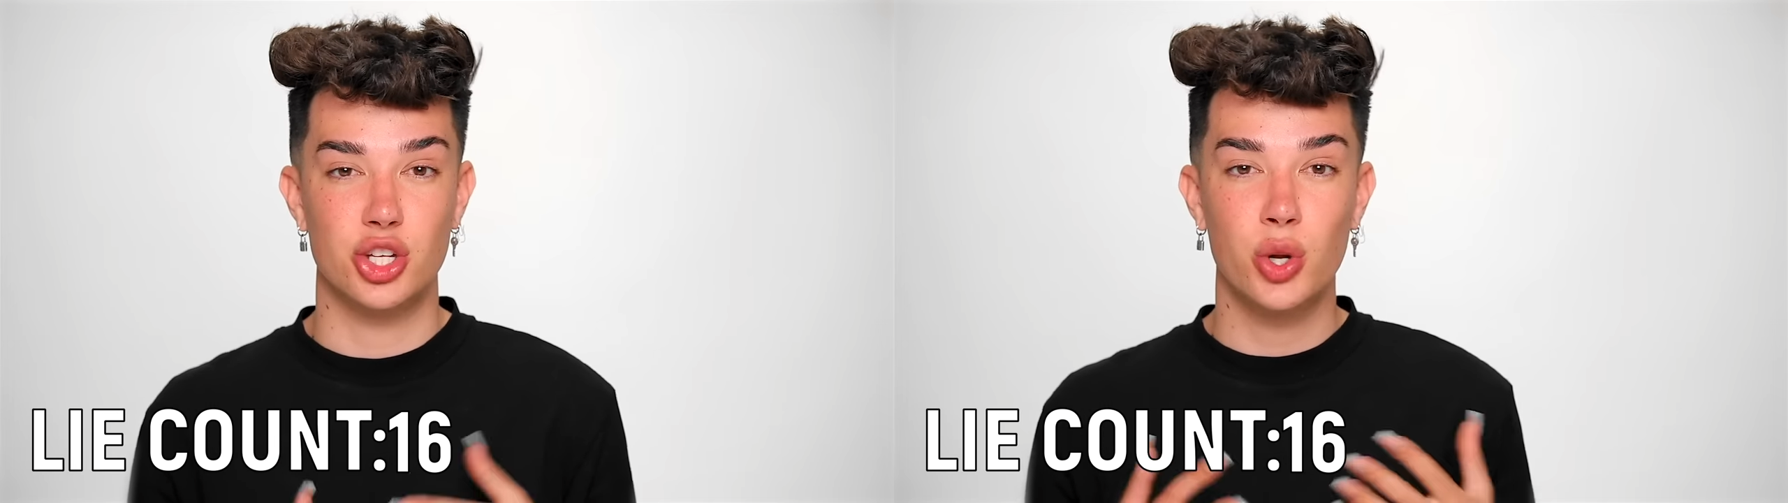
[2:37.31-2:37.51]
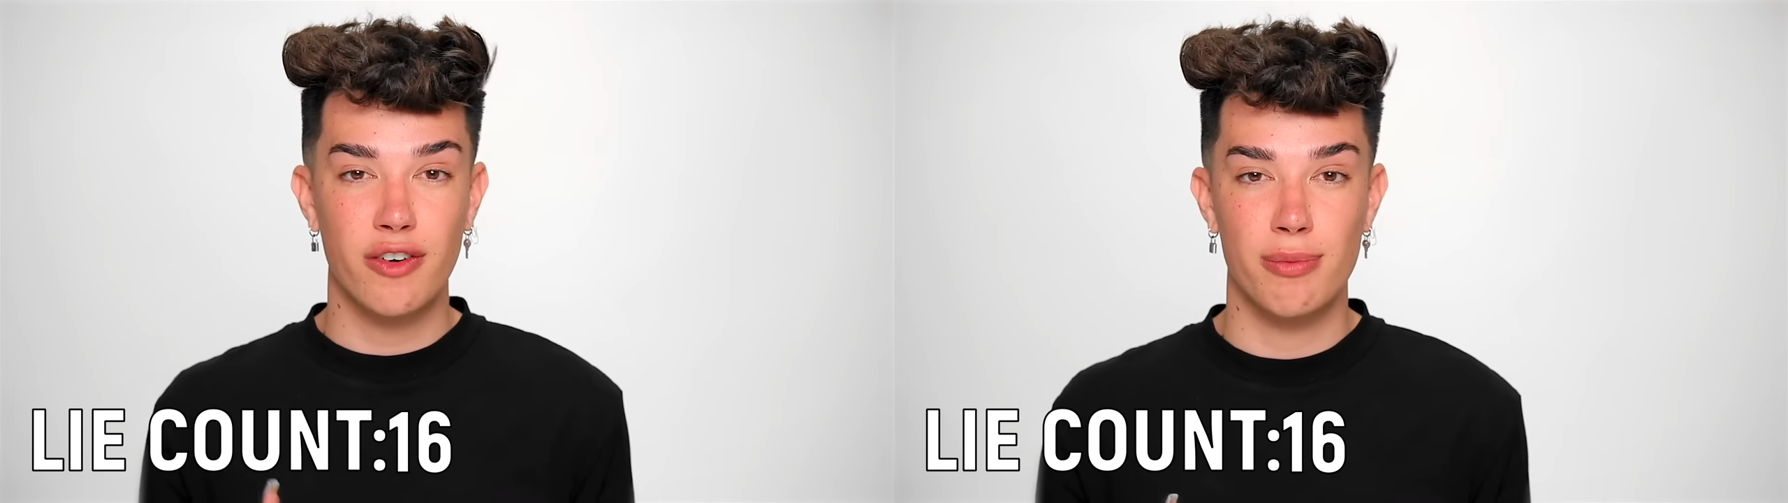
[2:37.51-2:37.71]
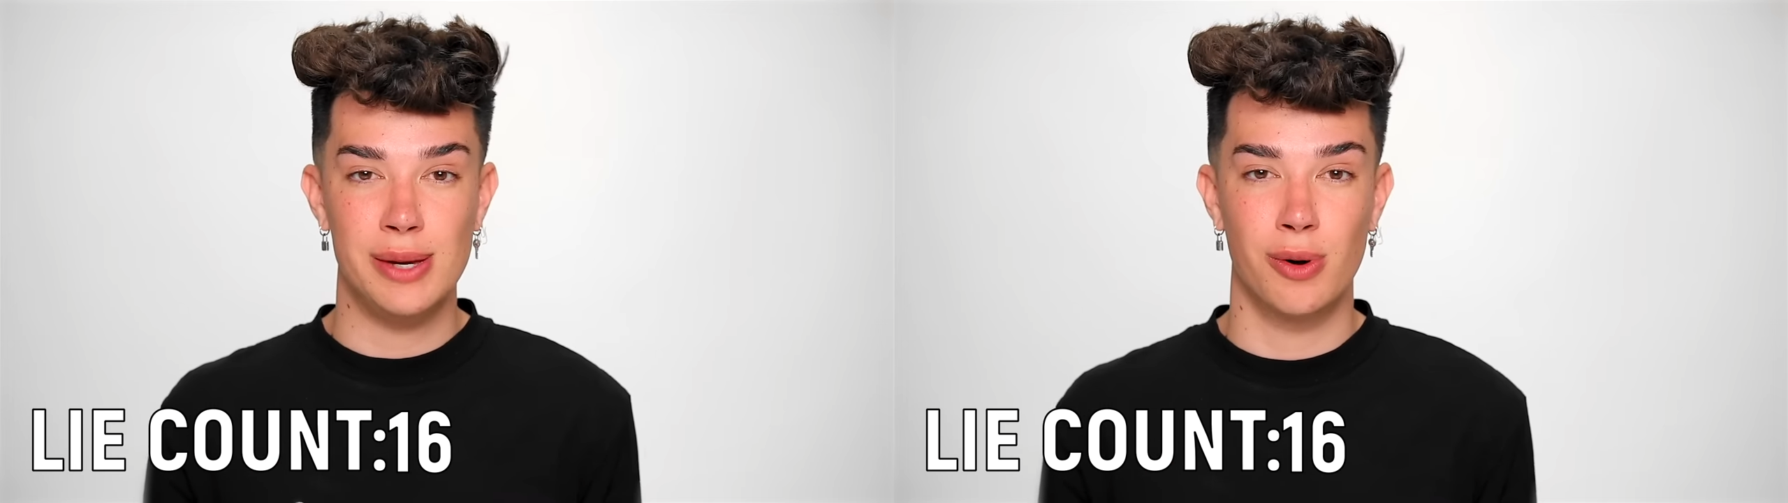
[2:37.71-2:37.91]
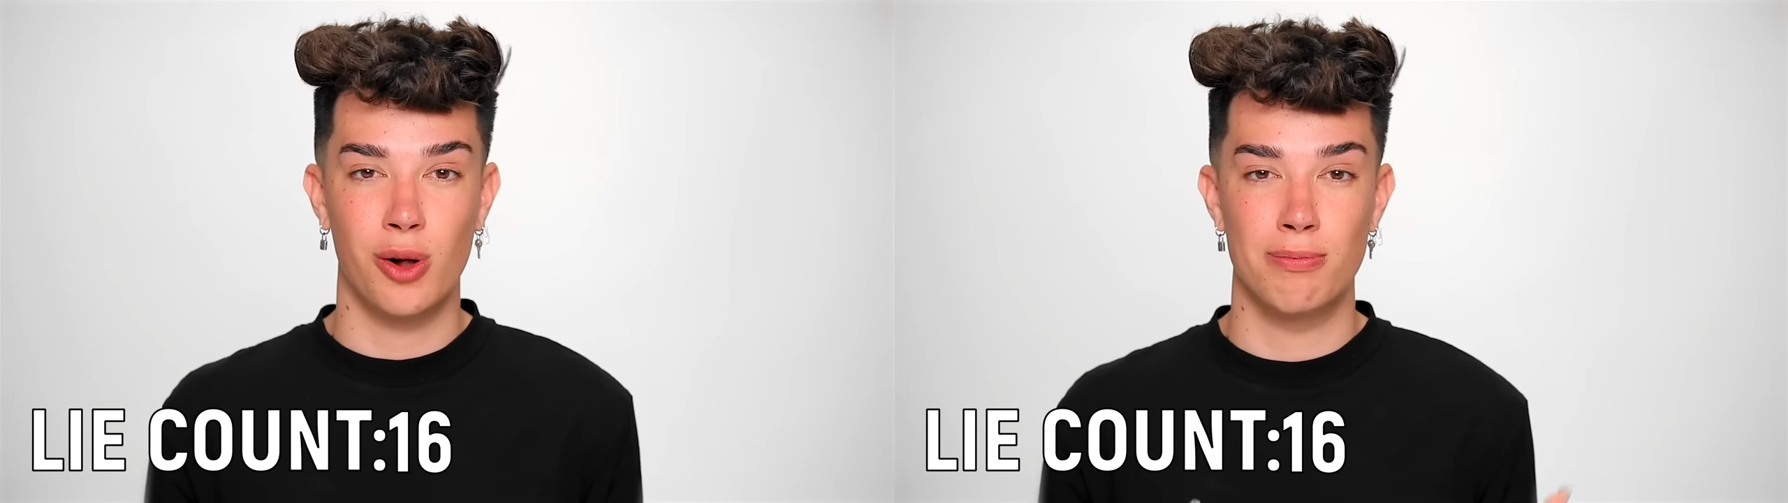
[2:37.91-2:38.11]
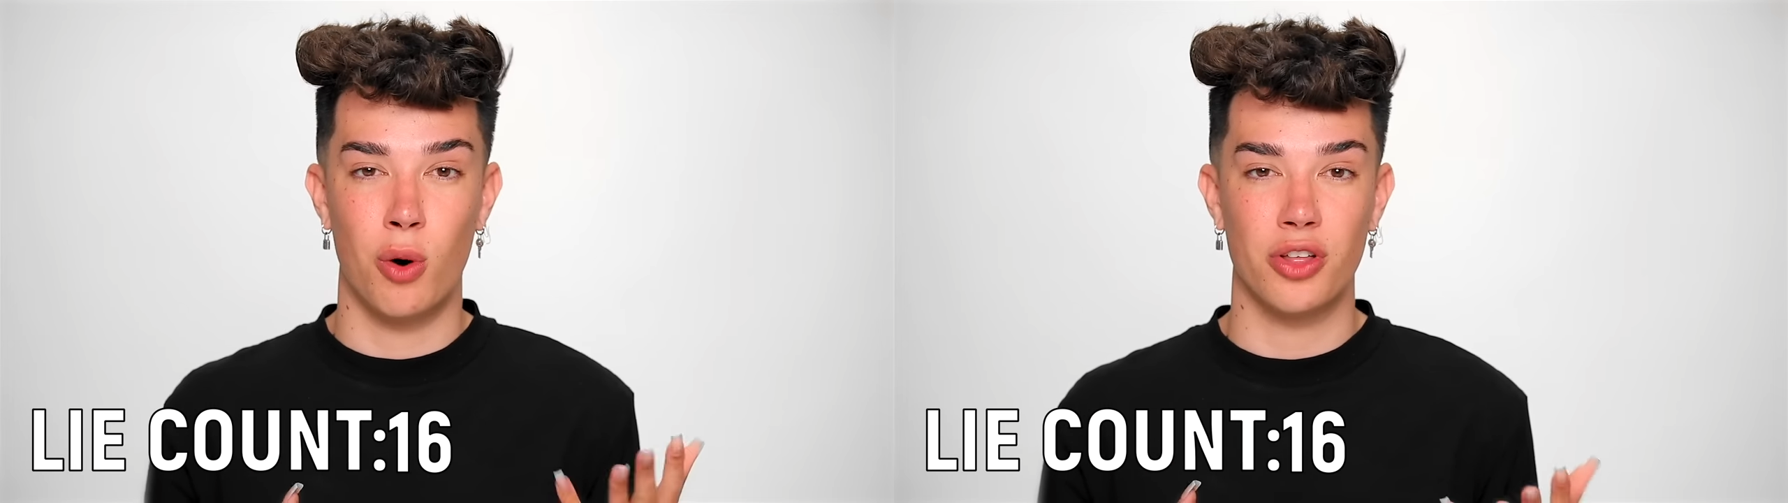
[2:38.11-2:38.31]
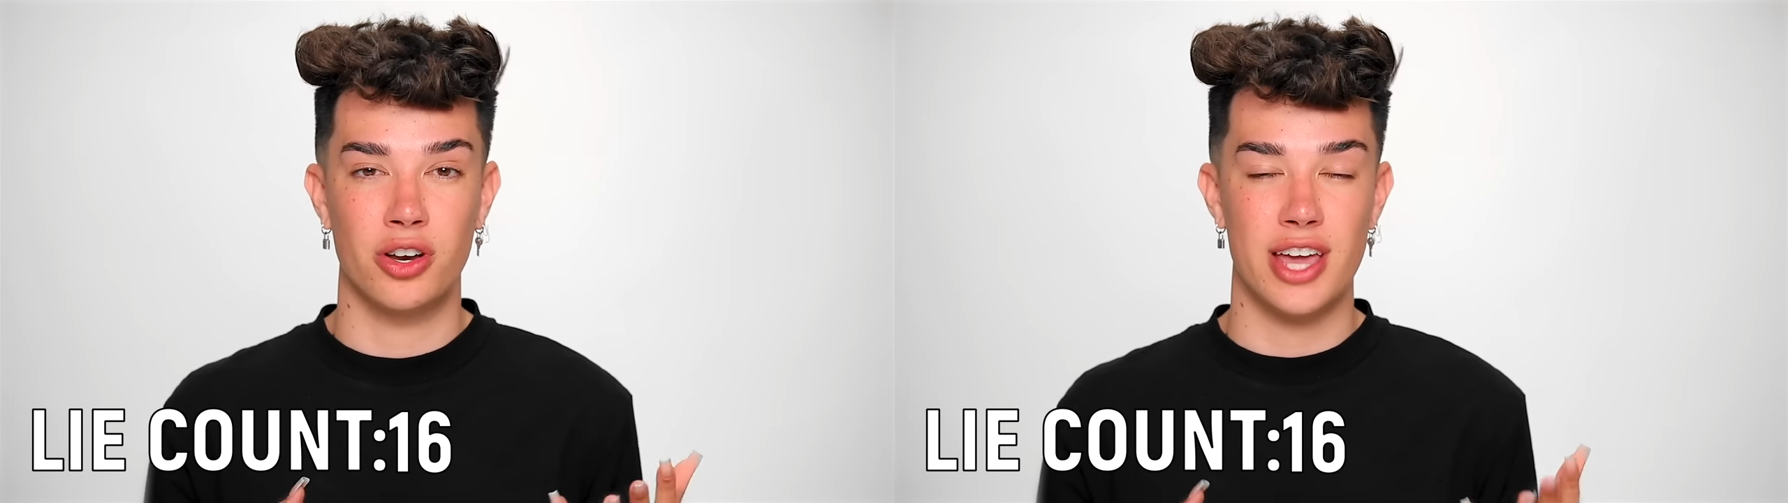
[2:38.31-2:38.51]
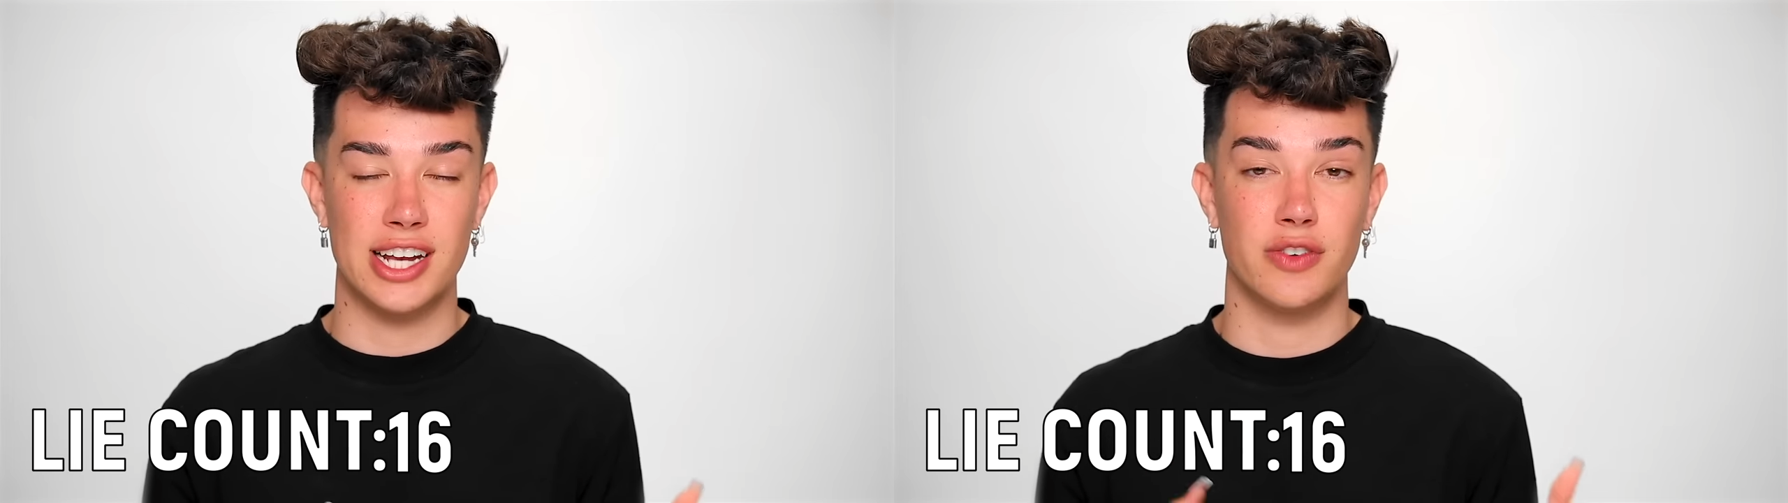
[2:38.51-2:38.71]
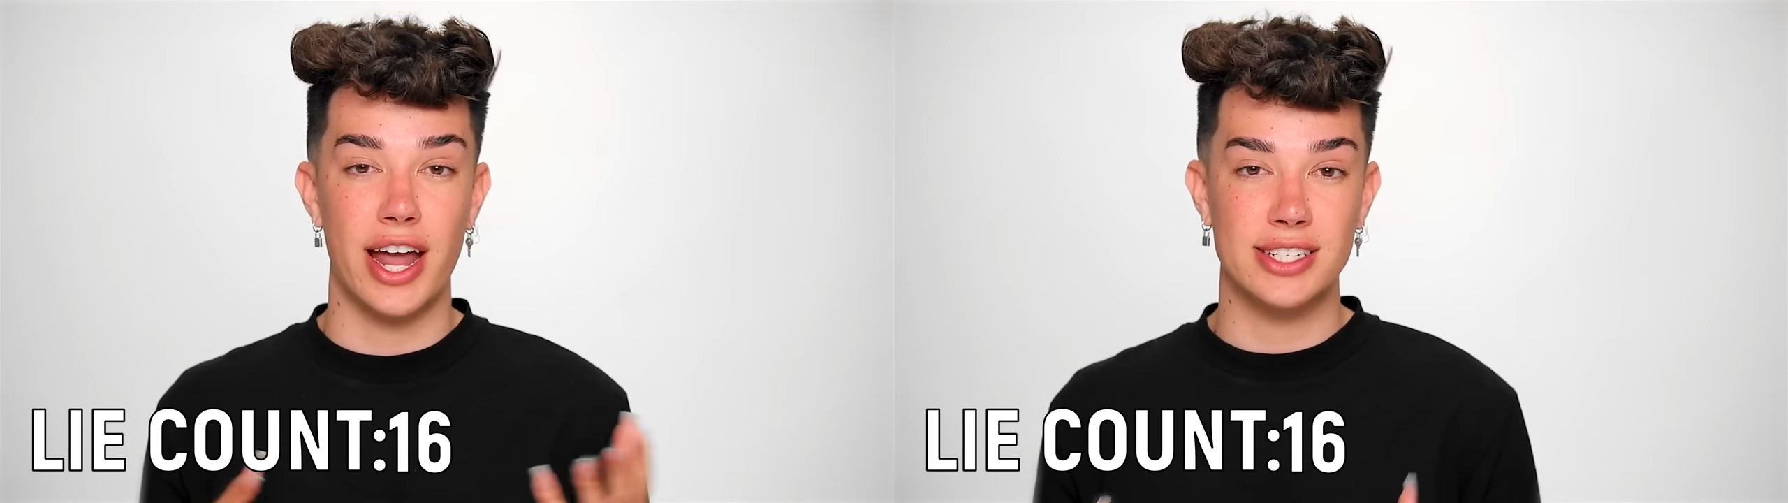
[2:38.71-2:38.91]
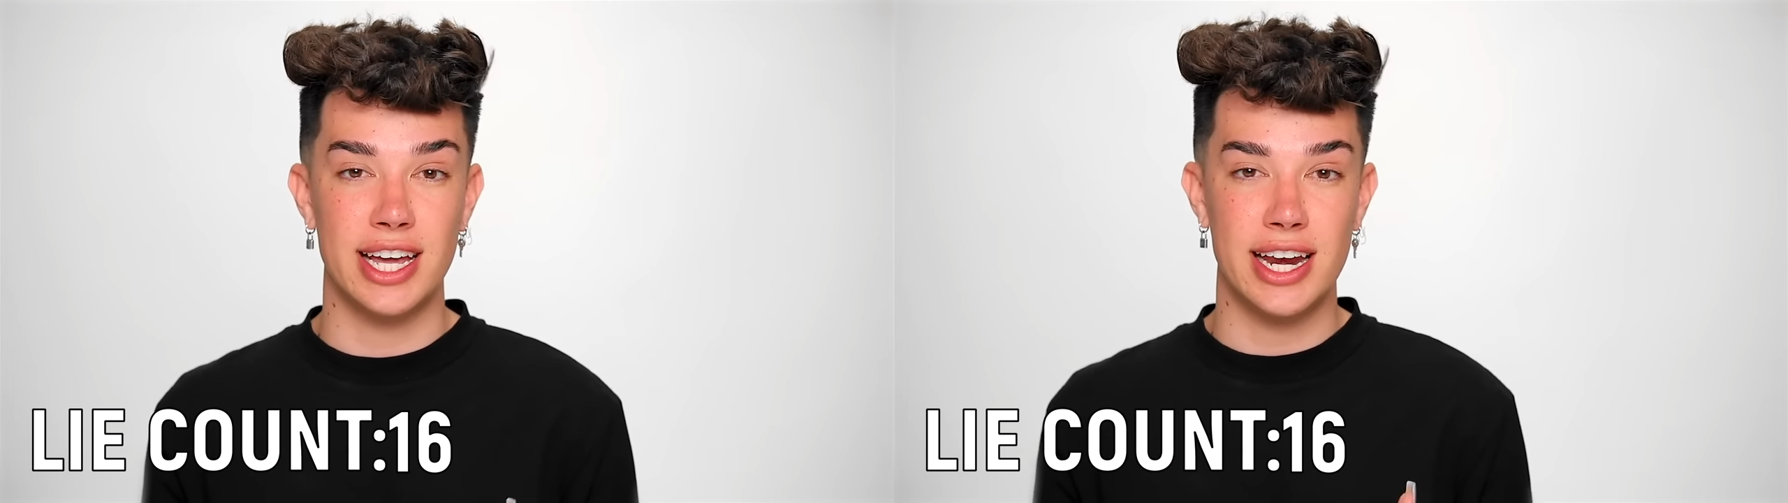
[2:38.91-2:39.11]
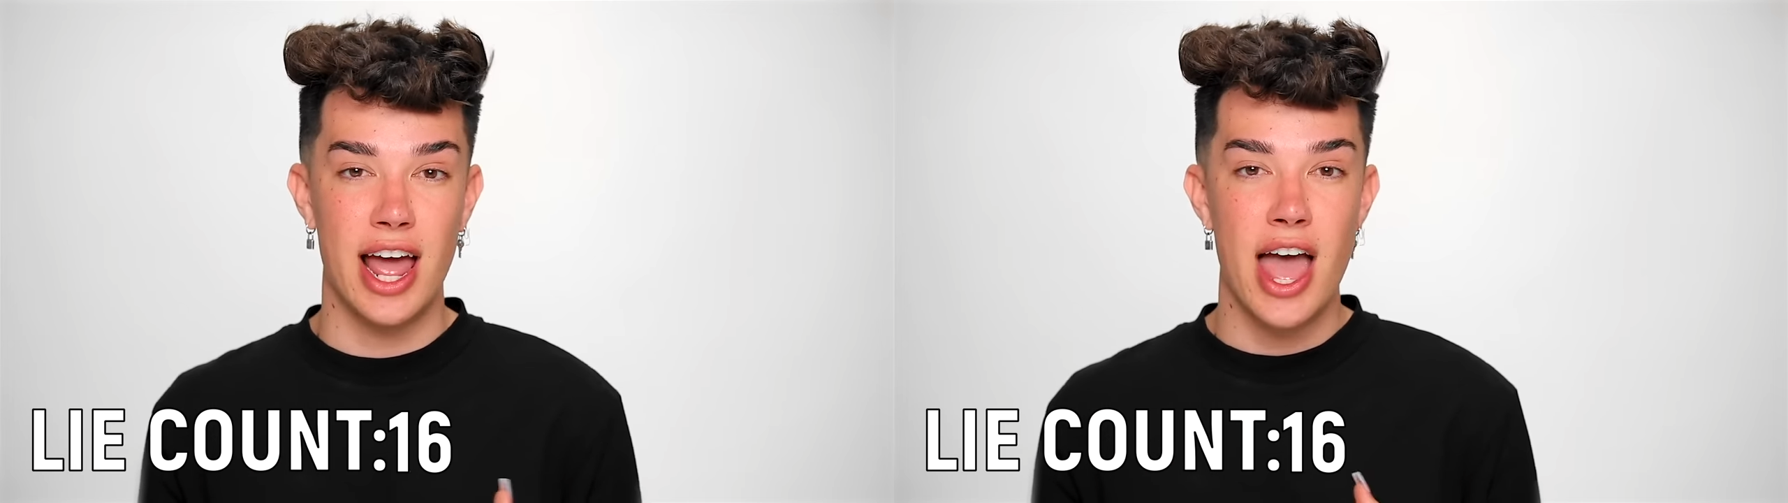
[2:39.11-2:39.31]
two different people, both under the age of
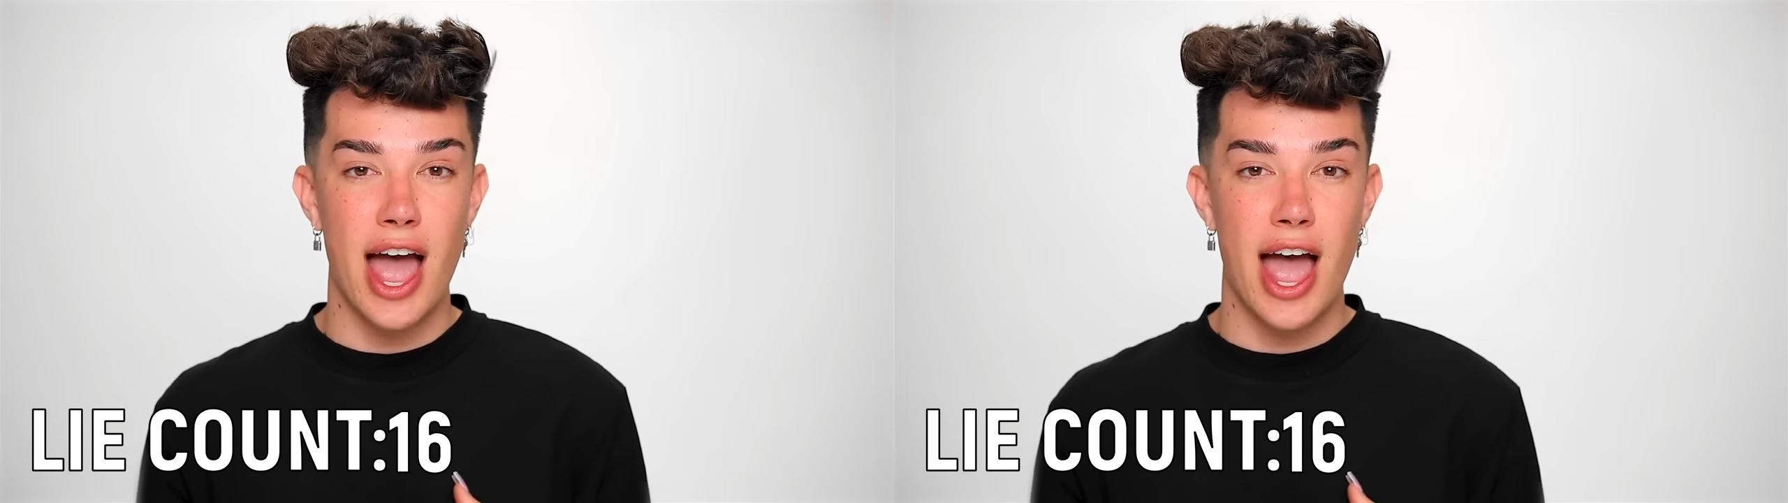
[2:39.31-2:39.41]
18,